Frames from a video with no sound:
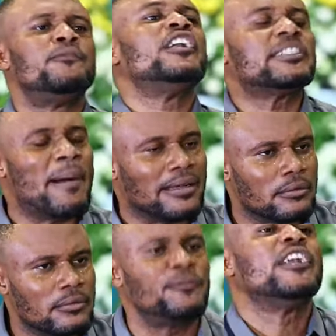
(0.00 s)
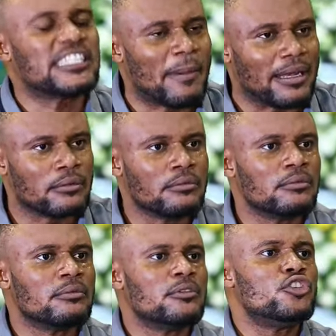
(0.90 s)
Foolish man, foolish man.
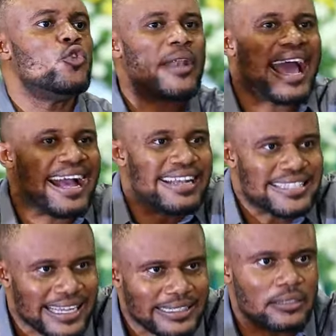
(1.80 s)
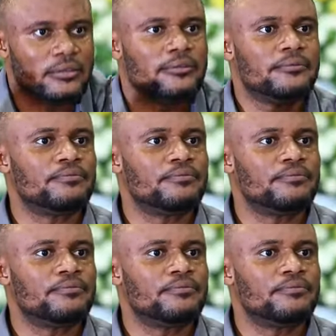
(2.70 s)
You lack understanding.